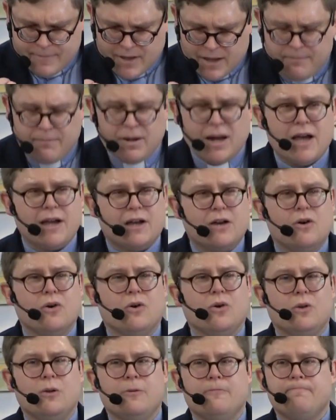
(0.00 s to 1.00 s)
and black
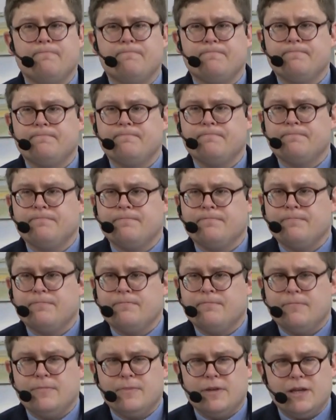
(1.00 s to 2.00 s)
hole,
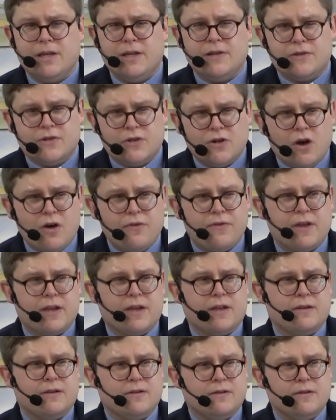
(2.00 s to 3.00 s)
he has
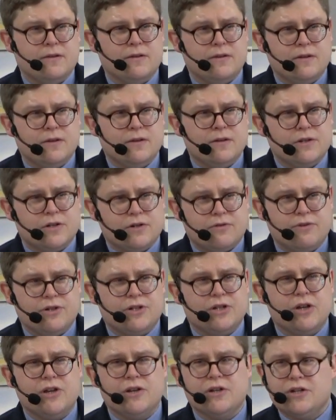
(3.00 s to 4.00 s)
nothing to
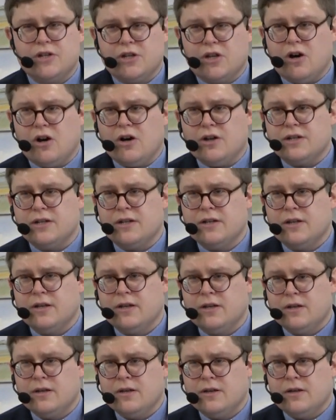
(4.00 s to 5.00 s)
return to God.
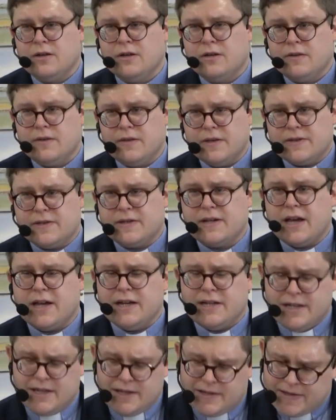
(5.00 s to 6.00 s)
This
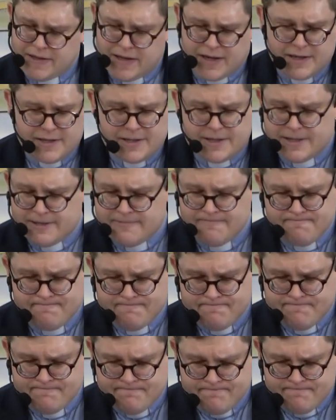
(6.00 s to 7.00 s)
night he says,
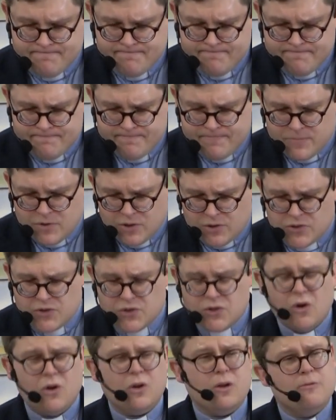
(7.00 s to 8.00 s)
"Your
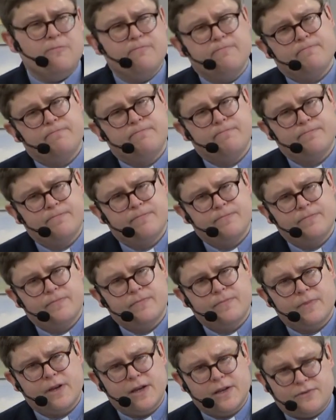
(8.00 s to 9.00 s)
soul
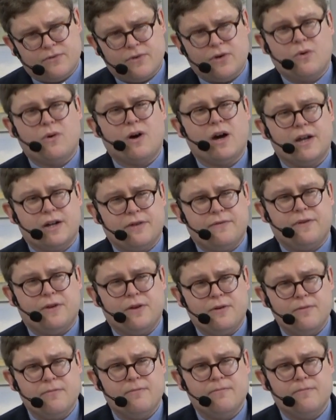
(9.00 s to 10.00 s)
is required of you."